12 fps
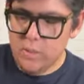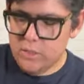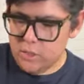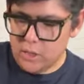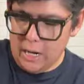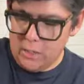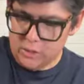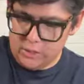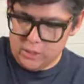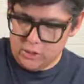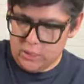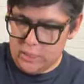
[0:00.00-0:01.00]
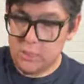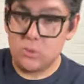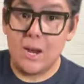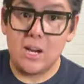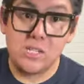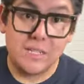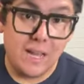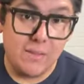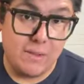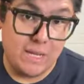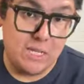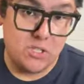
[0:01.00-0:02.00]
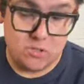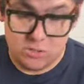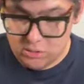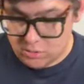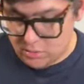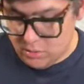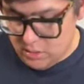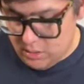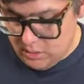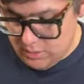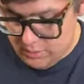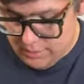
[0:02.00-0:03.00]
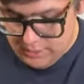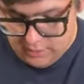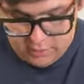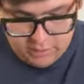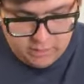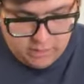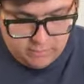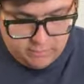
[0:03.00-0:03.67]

we went to her house yesterday because we're actually gonna have Easter there.